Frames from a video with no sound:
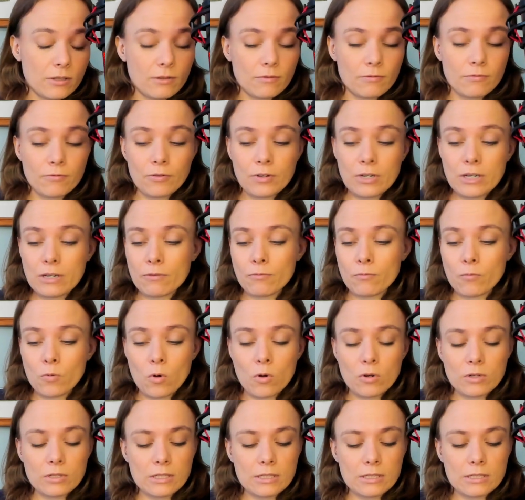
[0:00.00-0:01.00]
The Three of
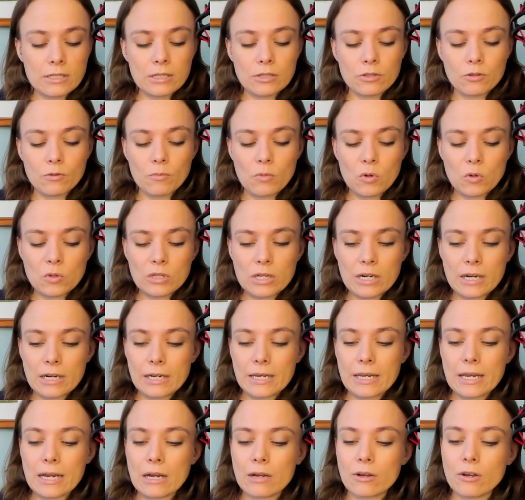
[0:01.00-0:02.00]
Wands is in your most
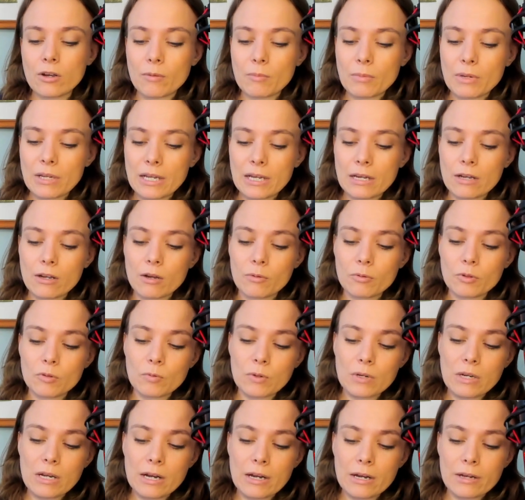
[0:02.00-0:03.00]
likely outcome, and that comes
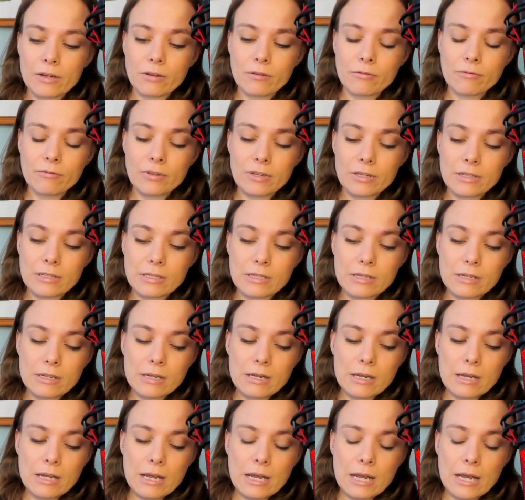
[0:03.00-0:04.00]
with Hierophant,
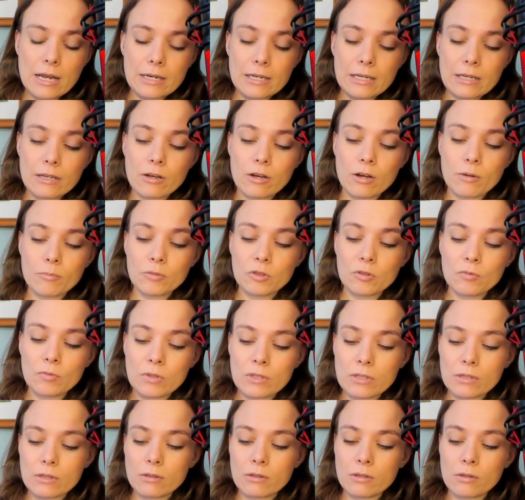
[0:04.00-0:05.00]
and it comes
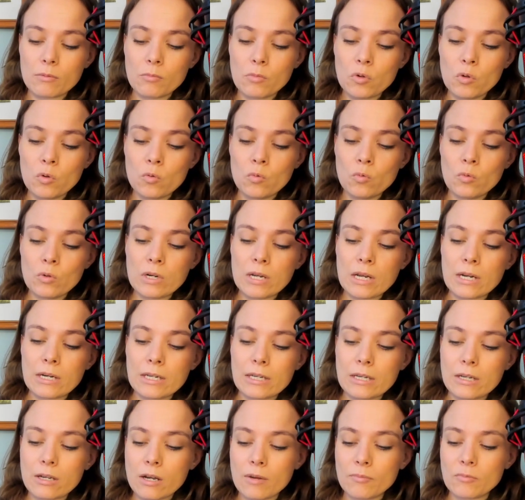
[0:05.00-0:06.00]
with the Moon, and
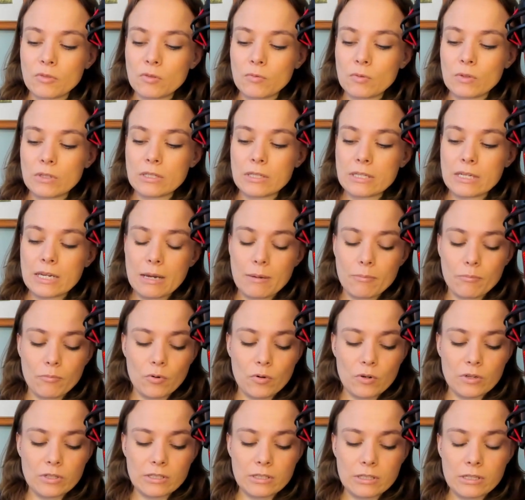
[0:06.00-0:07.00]
it comes with the
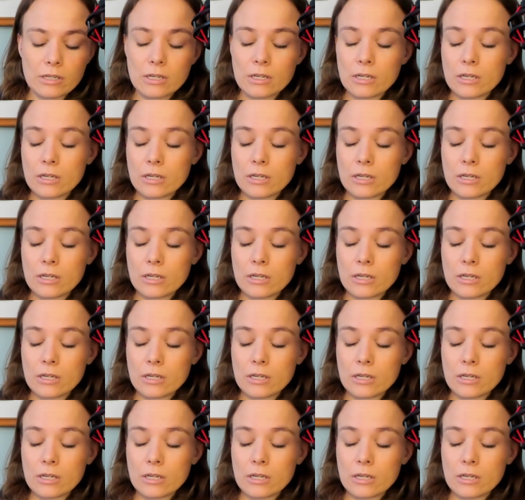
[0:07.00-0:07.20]
Empress.